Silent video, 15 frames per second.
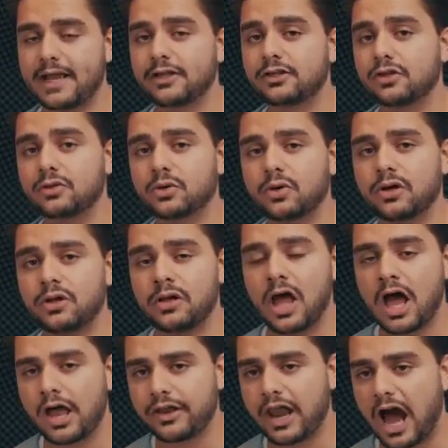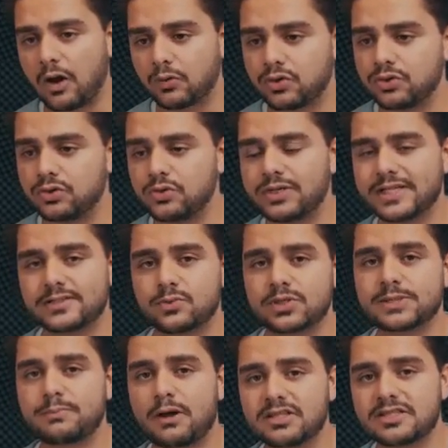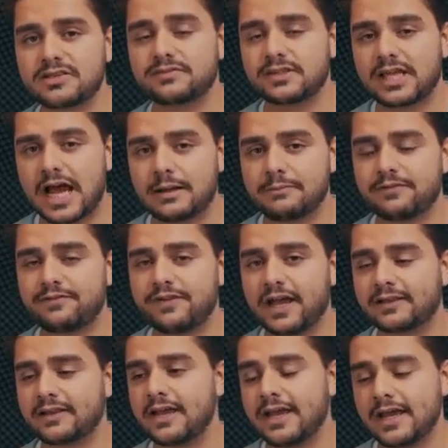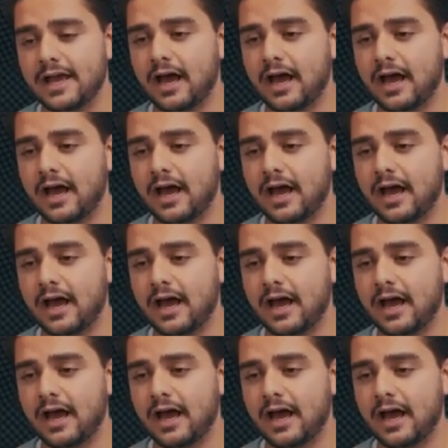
make a tutorial on how to do this responsive time effect.